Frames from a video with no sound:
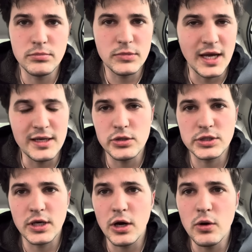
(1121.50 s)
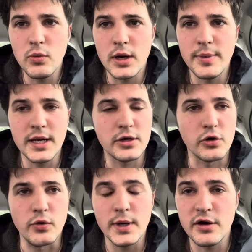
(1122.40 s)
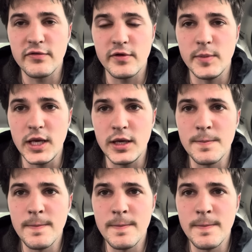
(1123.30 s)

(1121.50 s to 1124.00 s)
10 years ago would have been a career for me.